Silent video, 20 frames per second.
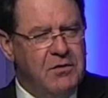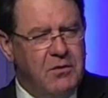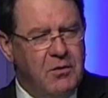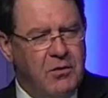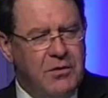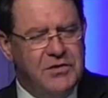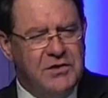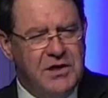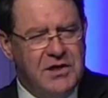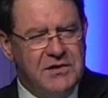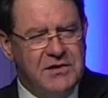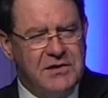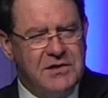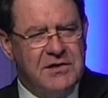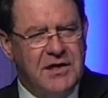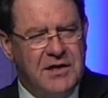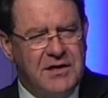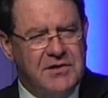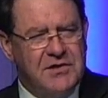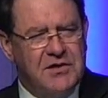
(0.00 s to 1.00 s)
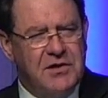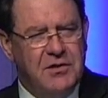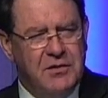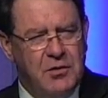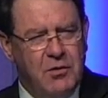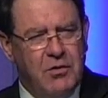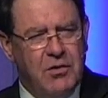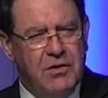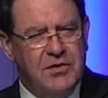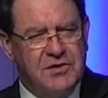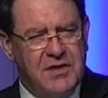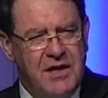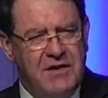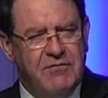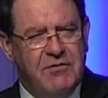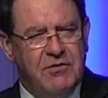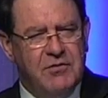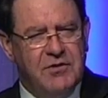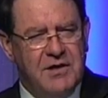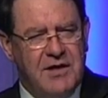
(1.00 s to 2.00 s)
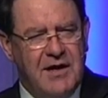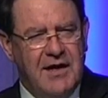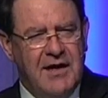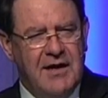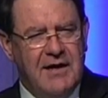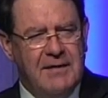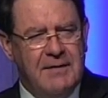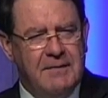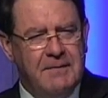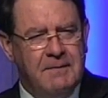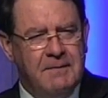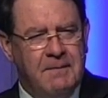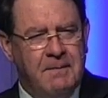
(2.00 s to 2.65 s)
the Lord Jesus as your Savior today?